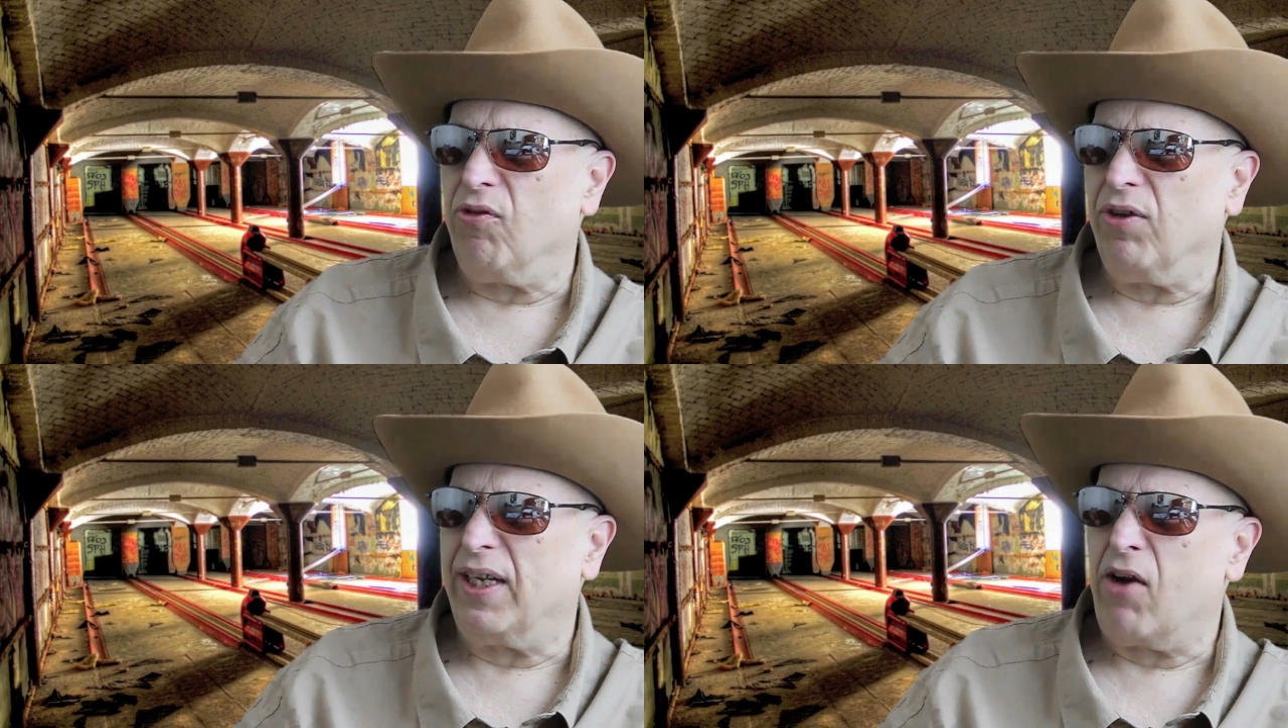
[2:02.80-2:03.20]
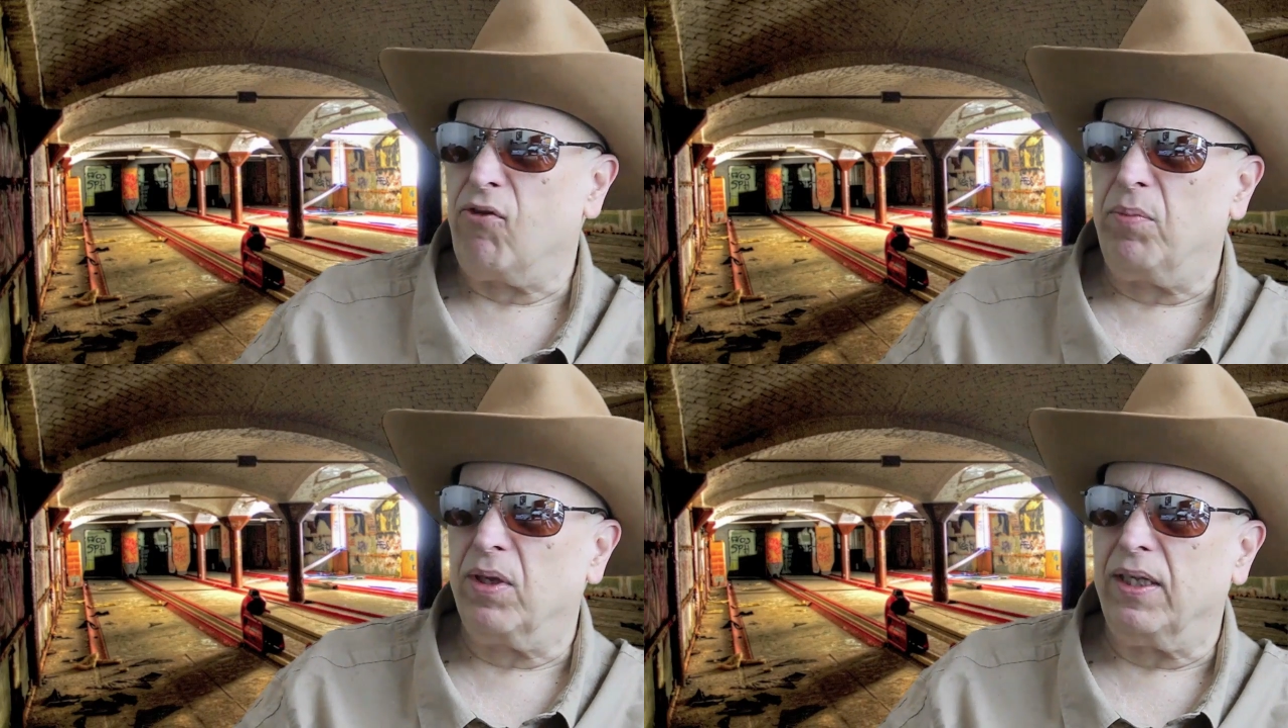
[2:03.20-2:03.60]
in
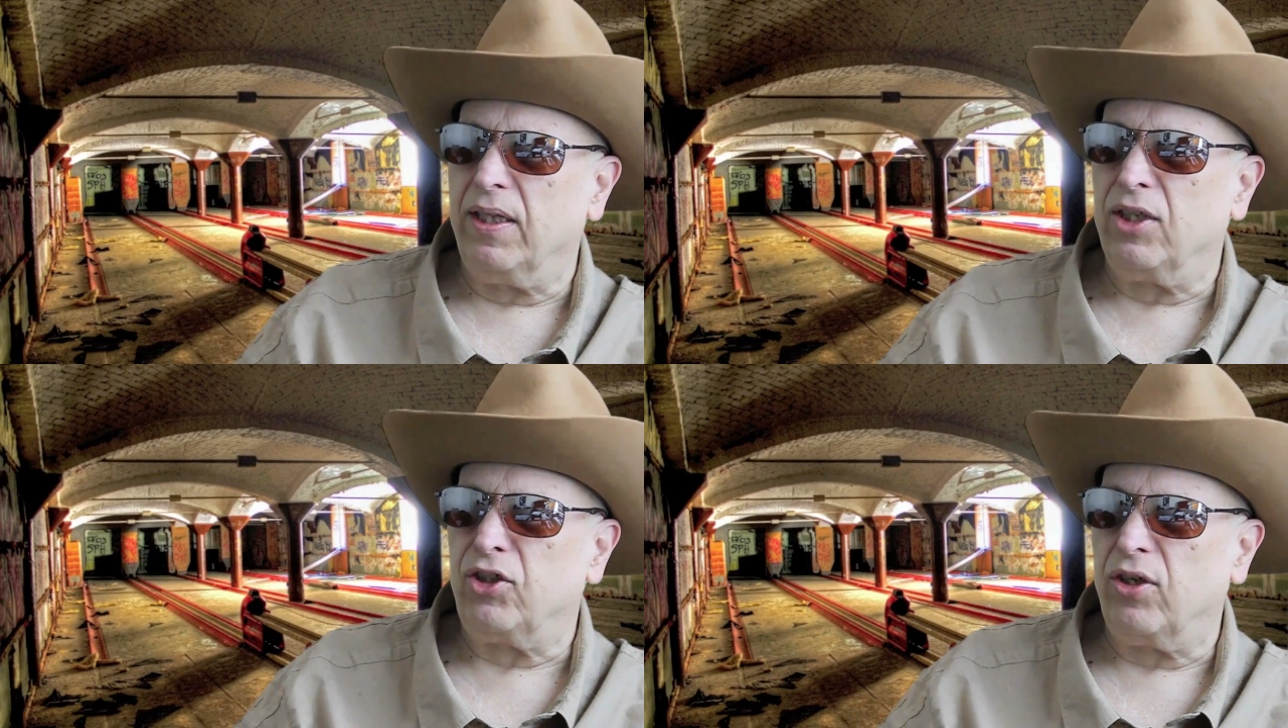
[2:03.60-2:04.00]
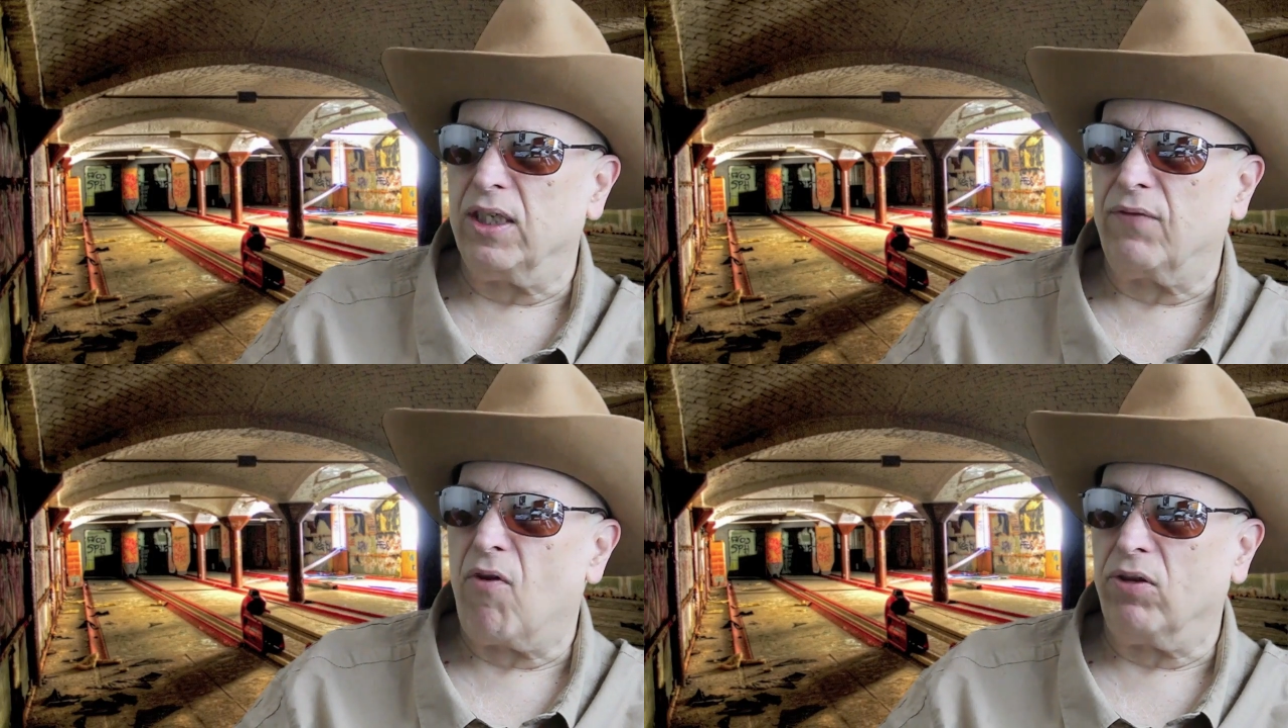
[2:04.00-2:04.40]
terrible condition as
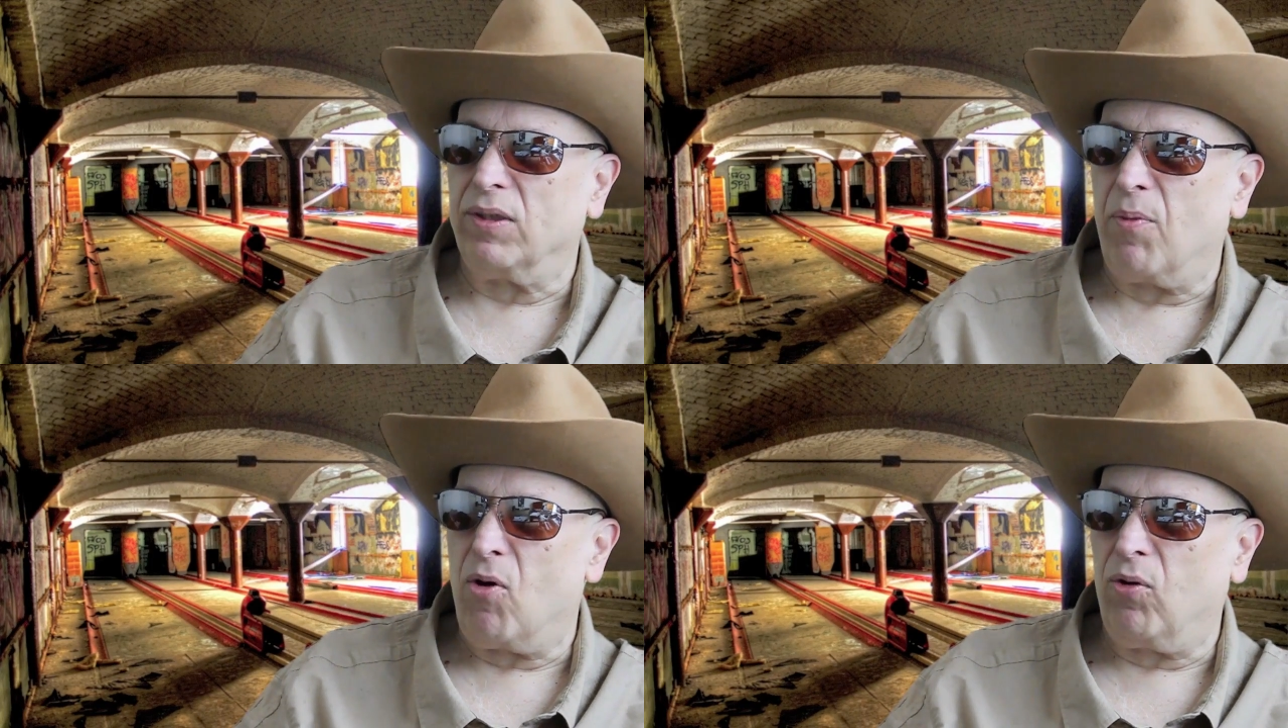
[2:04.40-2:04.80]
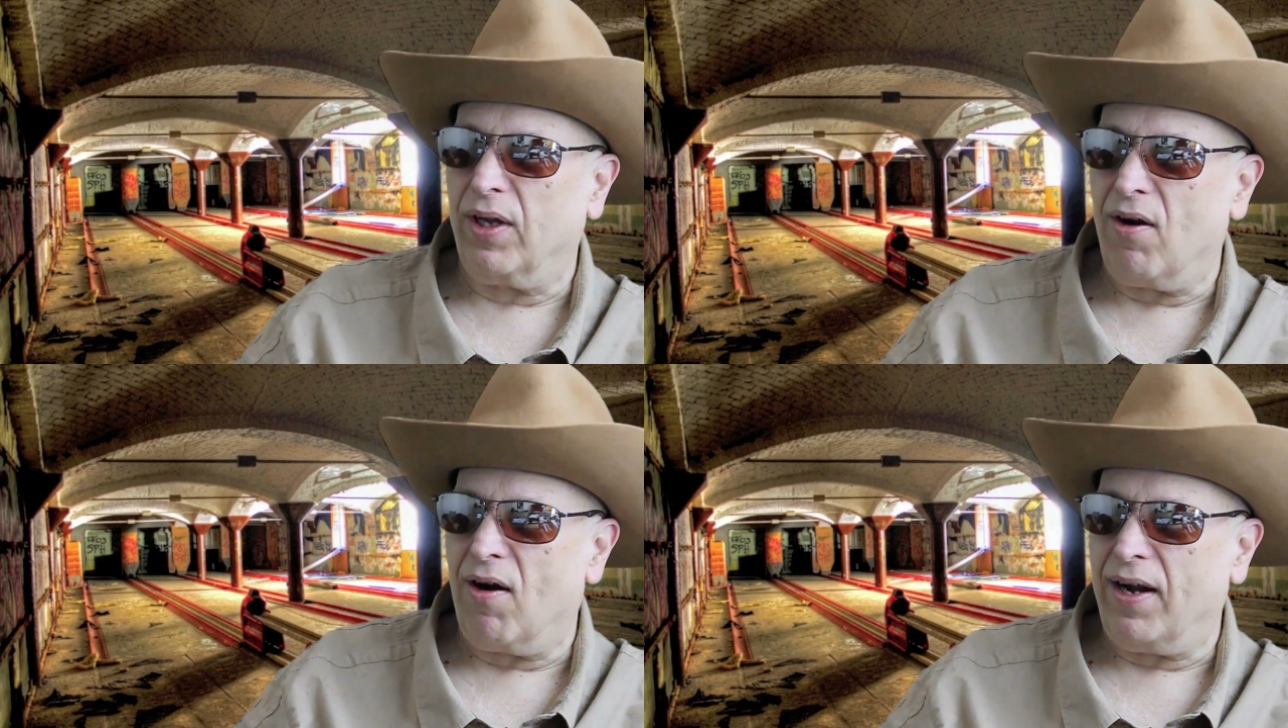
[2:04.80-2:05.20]
far as bowling
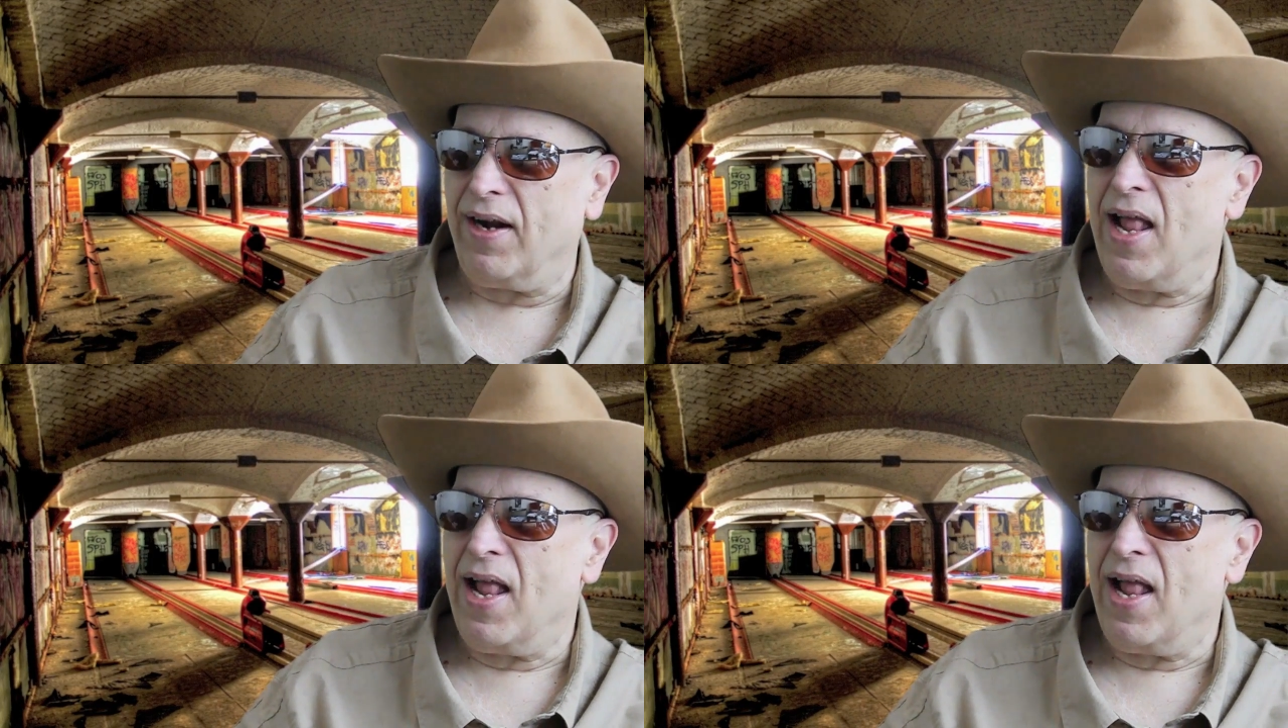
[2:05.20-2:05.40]
on,